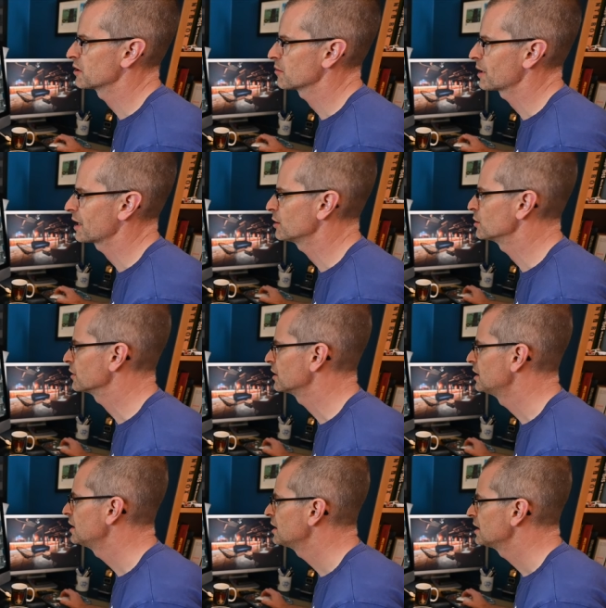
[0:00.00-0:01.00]
of the pattern over,
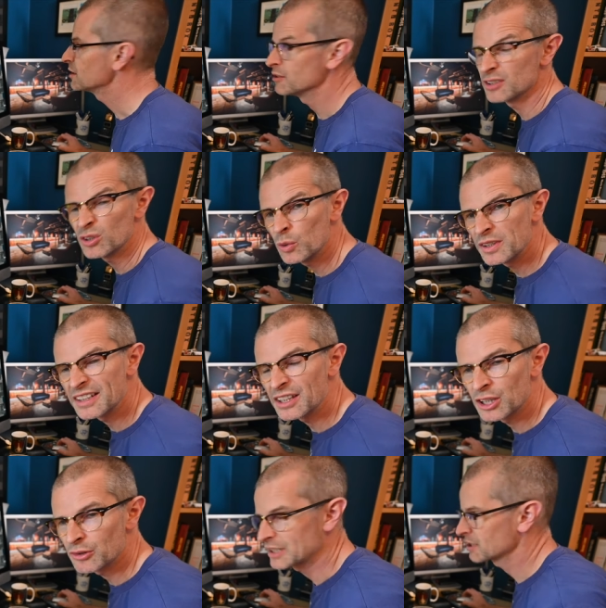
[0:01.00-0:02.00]
you don't always get the
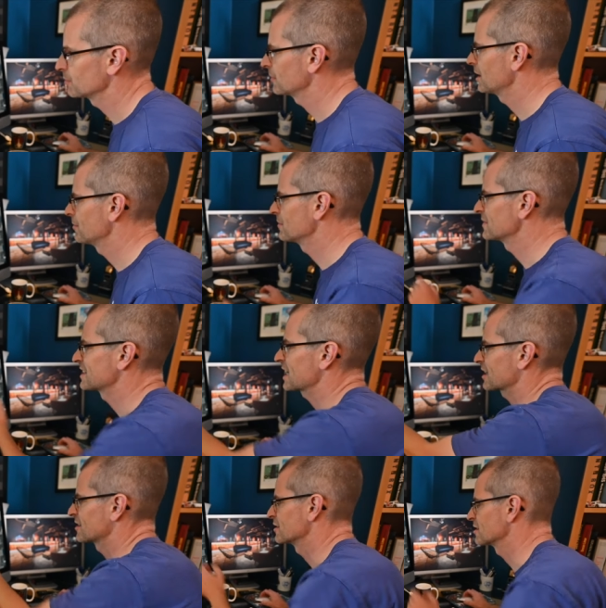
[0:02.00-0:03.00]
correct um,
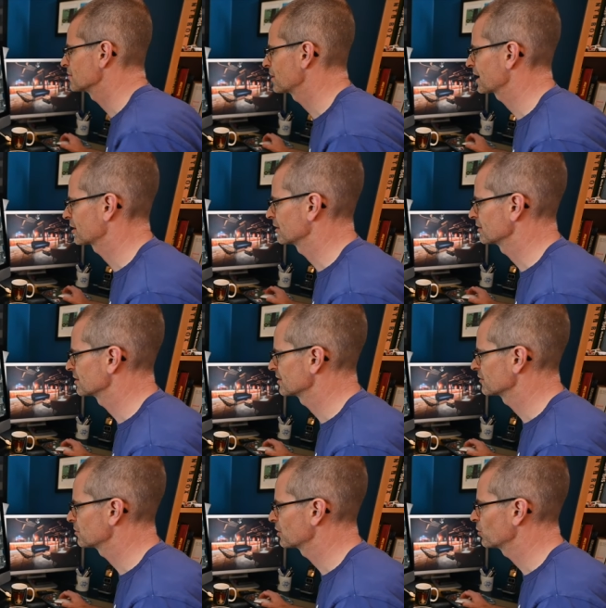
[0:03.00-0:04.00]
texture to the background, so you
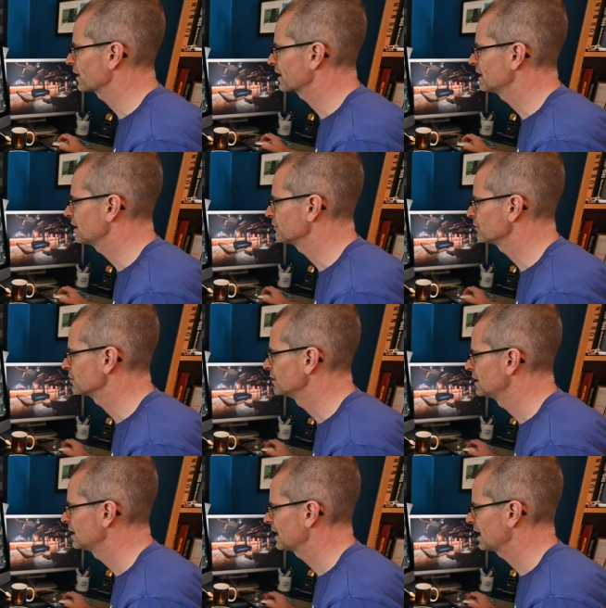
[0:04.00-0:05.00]
have to be quite careful
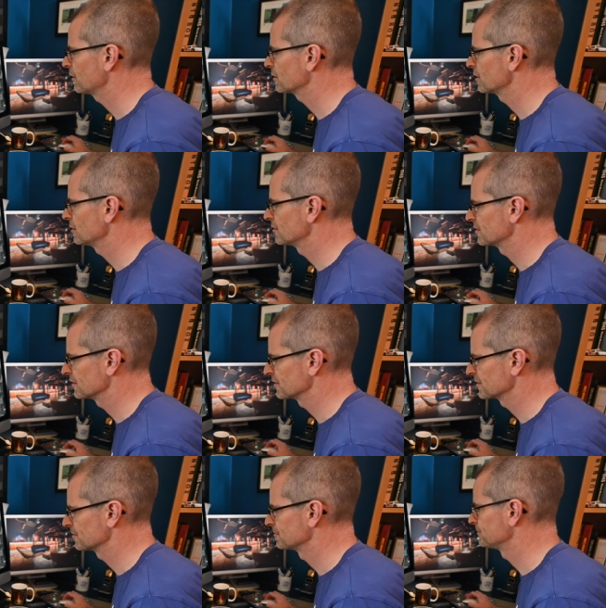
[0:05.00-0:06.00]
how you use this.